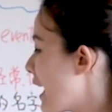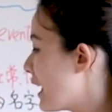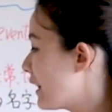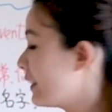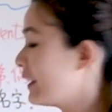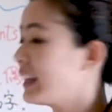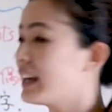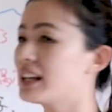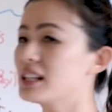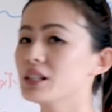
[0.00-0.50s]
at
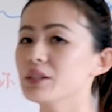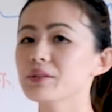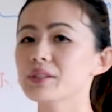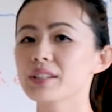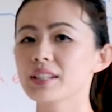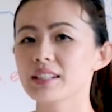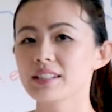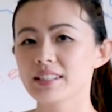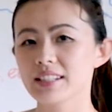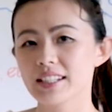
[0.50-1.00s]
the end of
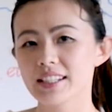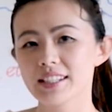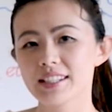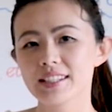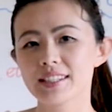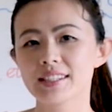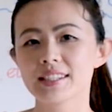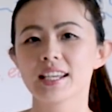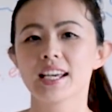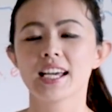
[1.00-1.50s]

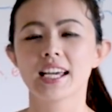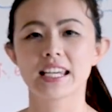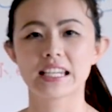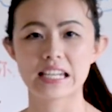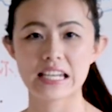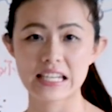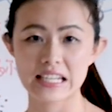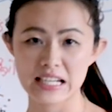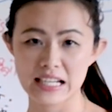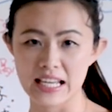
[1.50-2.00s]
sentence, it
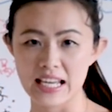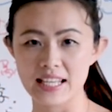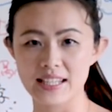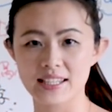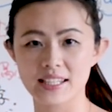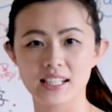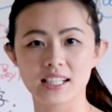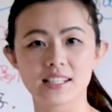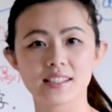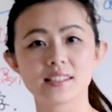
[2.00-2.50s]

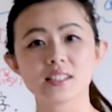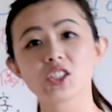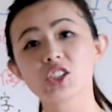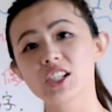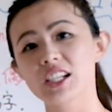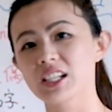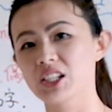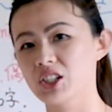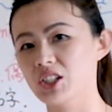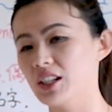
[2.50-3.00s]
indicates a
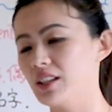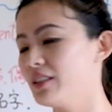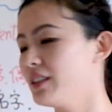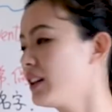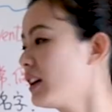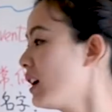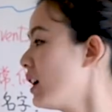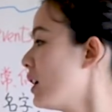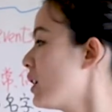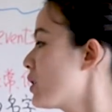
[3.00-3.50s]
suggestion.
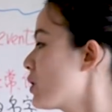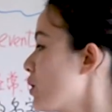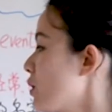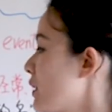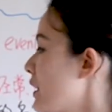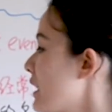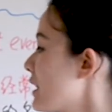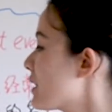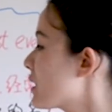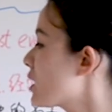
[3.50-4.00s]
So
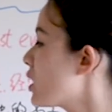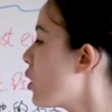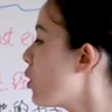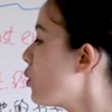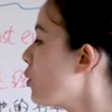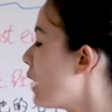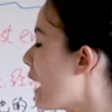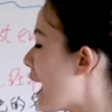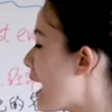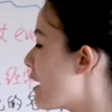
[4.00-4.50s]
let's
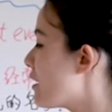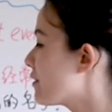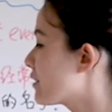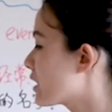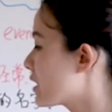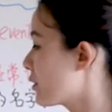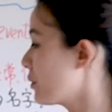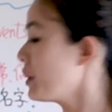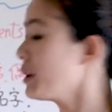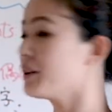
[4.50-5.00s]
go have
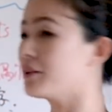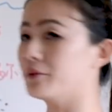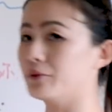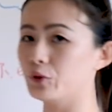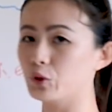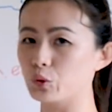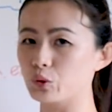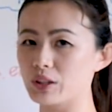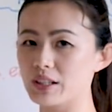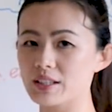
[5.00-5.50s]
Korean
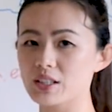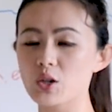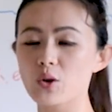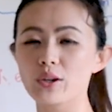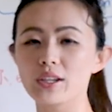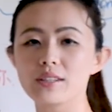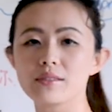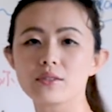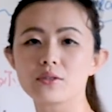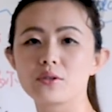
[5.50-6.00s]
food. Let's go
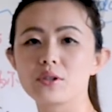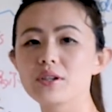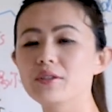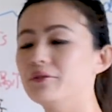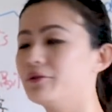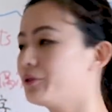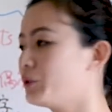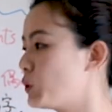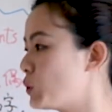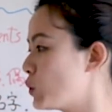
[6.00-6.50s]
eat
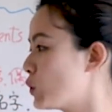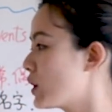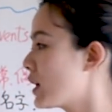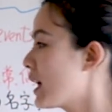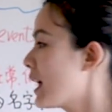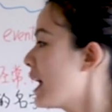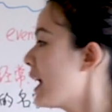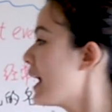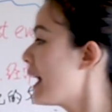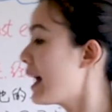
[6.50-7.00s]
Korean food.
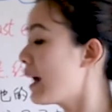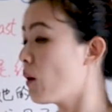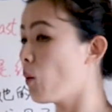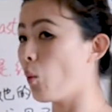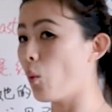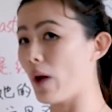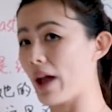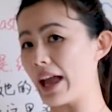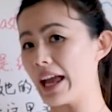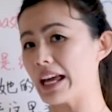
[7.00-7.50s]

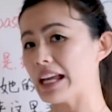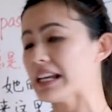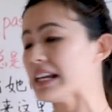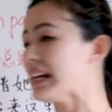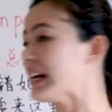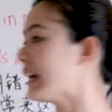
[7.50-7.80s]
And when?